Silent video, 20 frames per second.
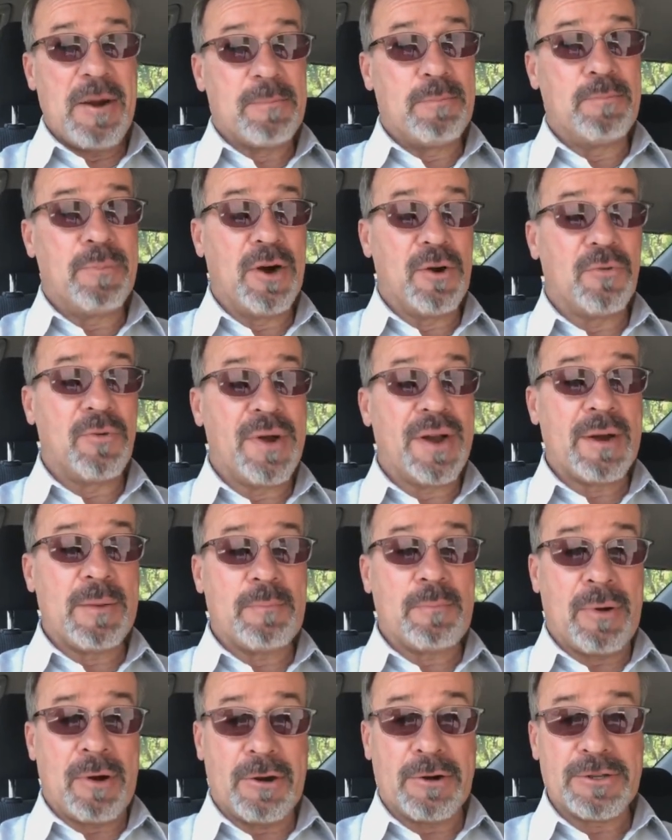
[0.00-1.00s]
But when a
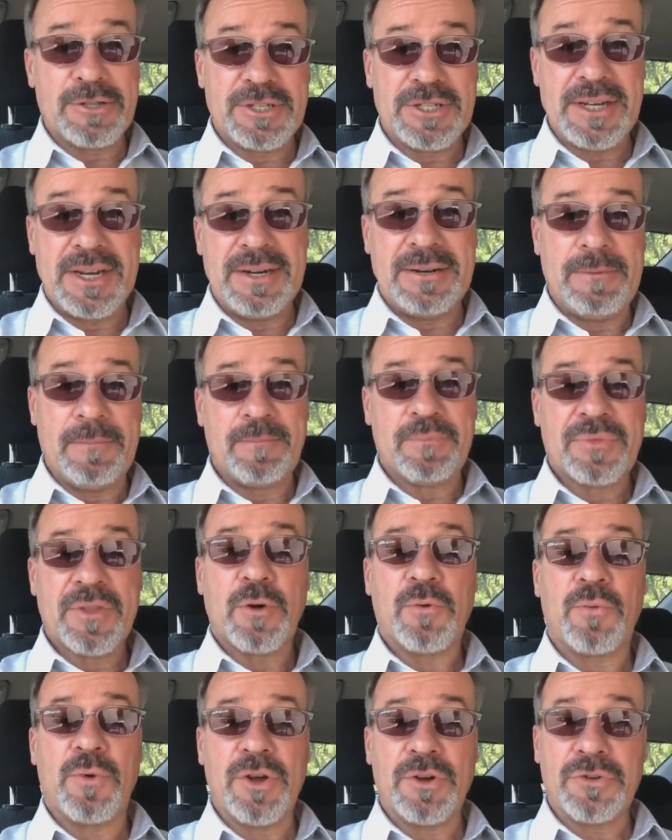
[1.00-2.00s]
person
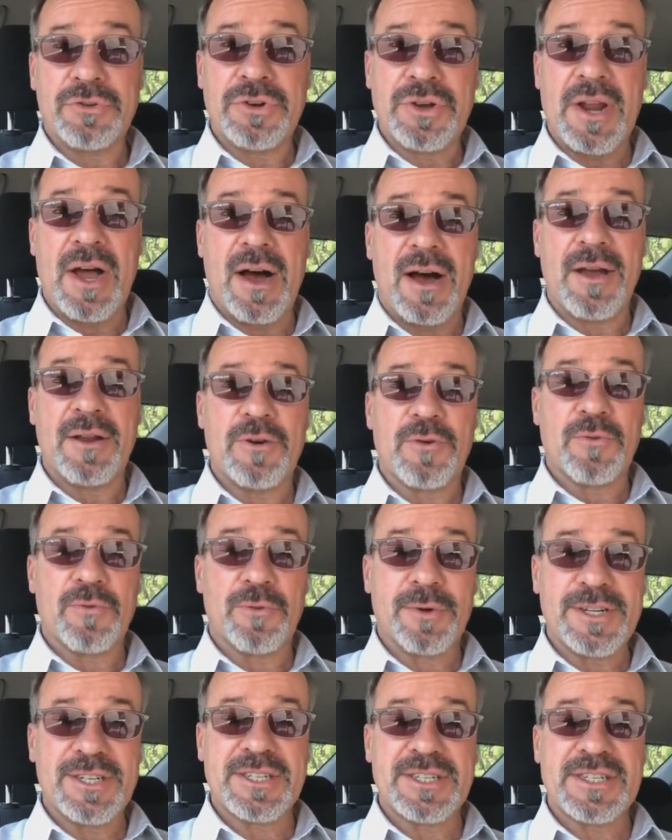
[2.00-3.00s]
will not
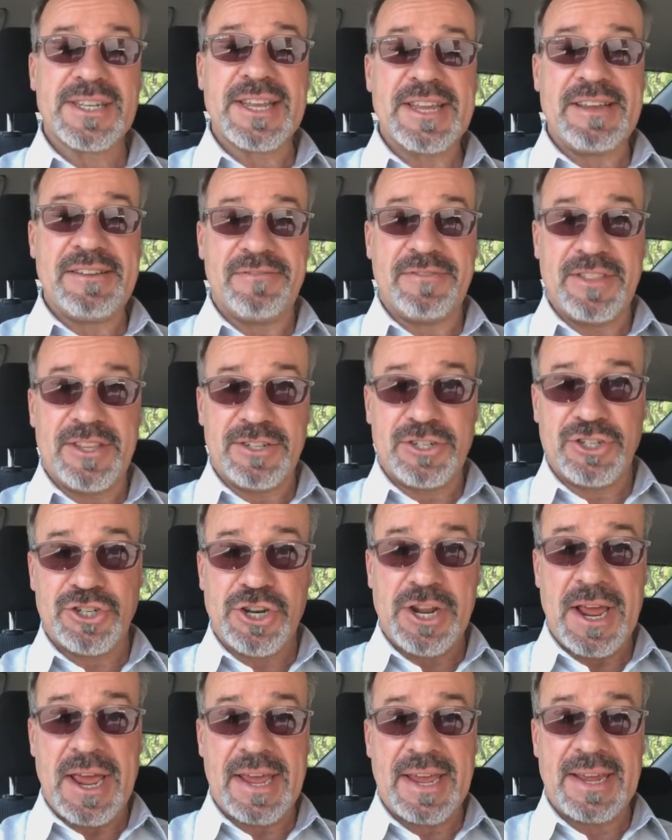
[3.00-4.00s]
receive the
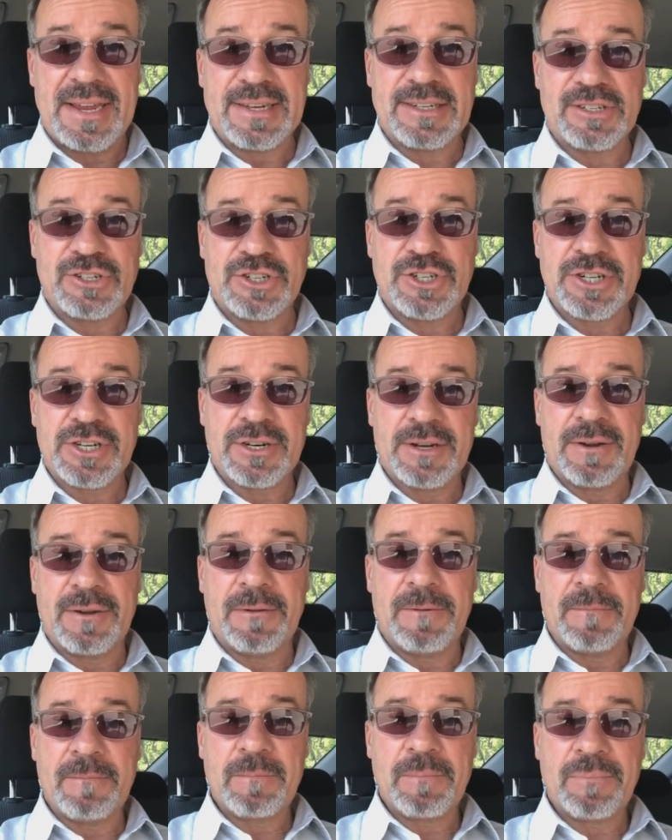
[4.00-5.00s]
change
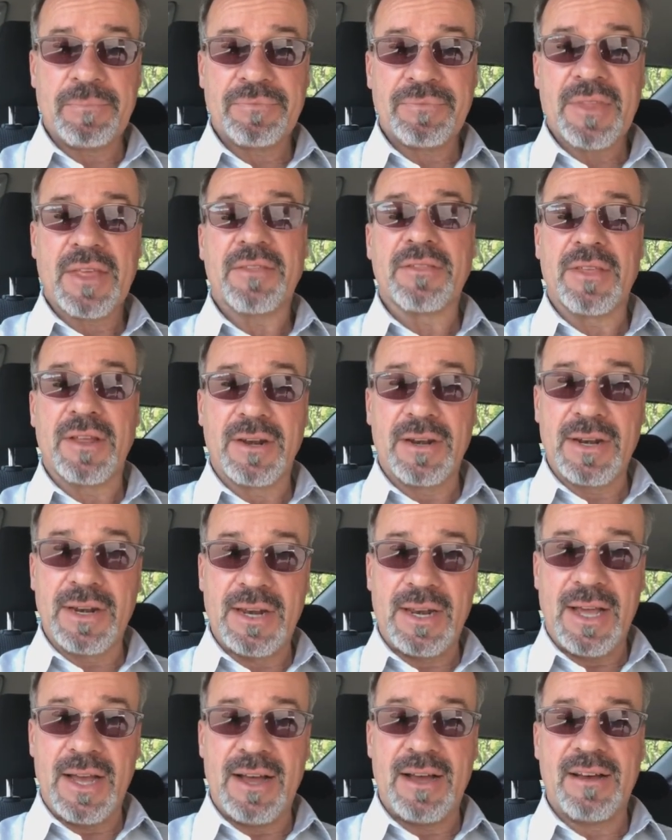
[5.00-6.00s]
the
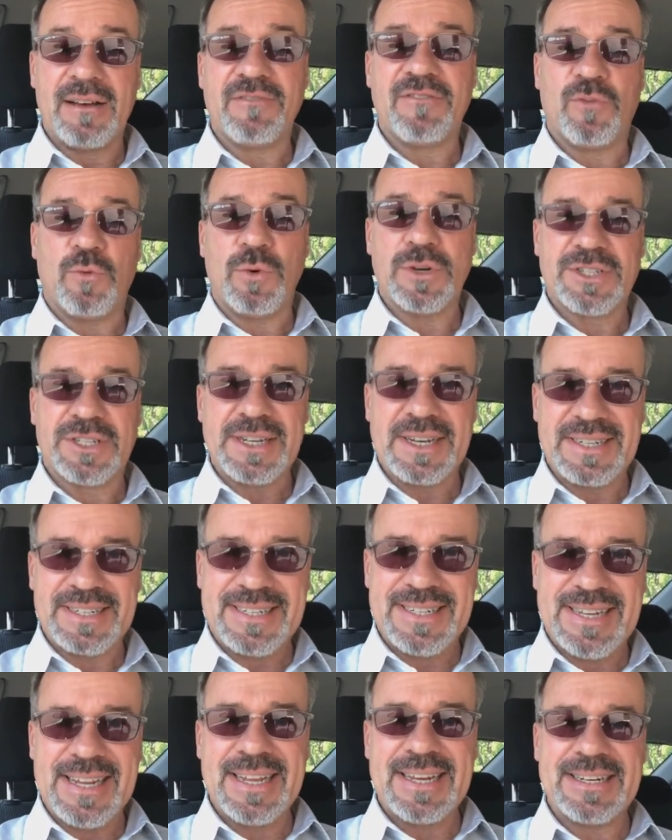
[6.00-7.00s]
love was
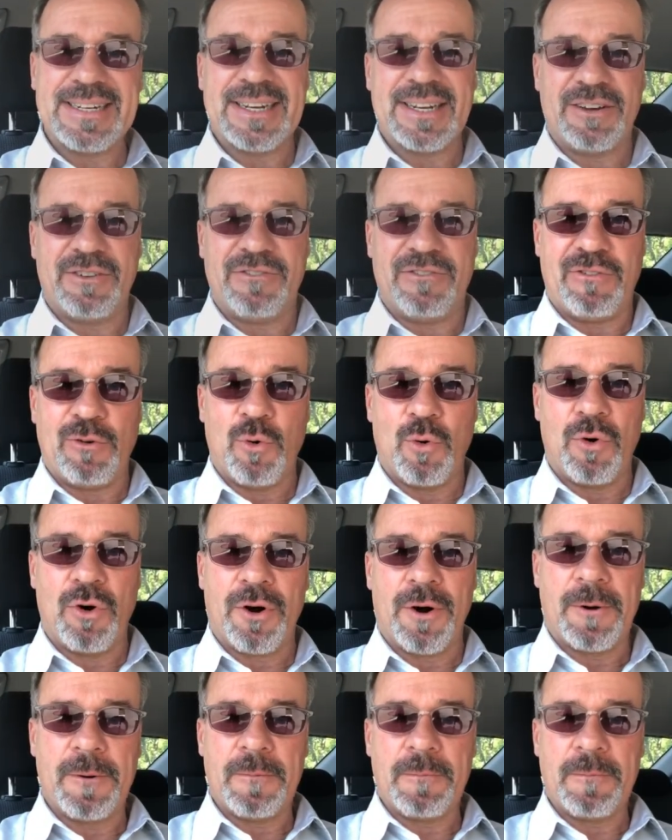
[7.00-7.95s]
intended for,